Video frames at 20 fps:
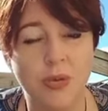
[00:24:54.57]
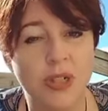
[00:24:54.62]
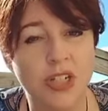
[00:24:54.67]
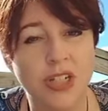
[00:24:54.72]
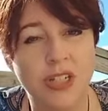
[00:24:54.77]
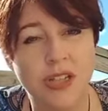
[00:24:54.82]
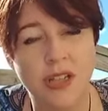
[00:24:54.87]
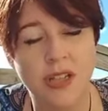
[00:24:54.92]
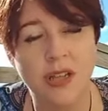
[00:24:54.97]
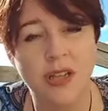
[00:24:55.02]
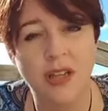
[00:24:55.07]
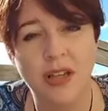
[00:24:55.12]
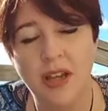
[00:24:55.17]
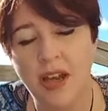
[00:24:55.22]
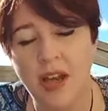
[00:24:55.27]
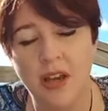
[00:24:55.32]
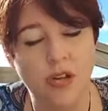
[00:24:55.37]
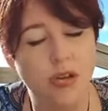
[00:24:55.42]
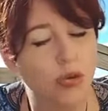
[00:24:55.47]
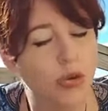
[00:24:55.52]
which is a
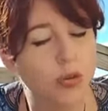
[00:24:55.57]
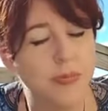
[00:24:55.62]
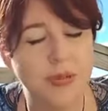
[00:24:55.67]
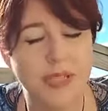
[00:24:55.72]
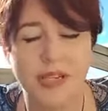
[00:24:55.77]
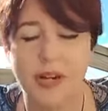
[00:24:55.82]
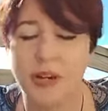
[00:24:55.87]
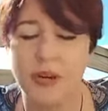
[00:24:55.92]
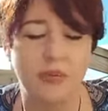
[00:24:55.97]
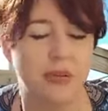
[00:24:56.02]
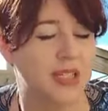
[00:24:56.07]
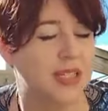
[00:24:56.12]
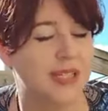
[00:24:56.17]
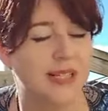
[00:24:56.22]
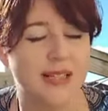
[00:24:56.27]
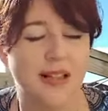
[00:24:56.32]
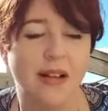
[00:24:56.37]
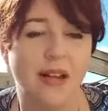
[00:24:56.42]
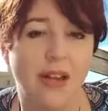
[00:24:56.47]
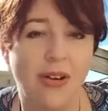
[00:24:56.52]
group, sorry, which
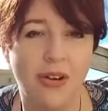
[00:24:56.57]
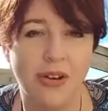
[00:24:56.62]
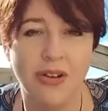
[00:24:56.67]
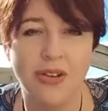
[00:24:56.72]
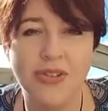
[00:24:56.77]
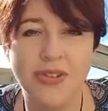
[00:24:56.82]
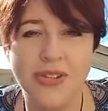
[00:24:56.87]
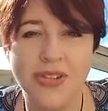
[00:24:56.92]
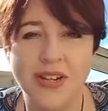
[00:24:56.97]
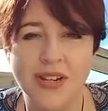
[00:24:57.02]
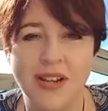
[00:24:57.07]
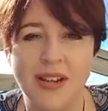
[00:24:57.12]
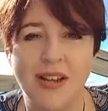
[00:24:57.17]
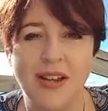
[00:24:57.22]
is closed.